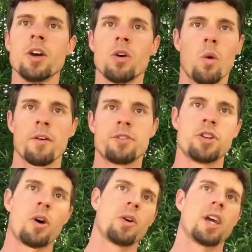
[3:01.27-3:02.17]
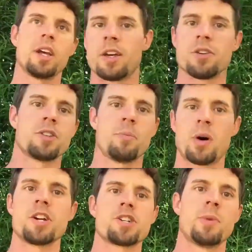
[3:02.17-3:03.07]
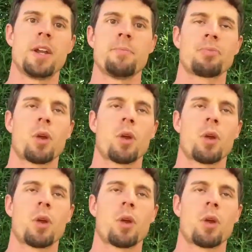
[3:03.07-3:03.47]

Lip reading: or if you don't get it, here's the punishment,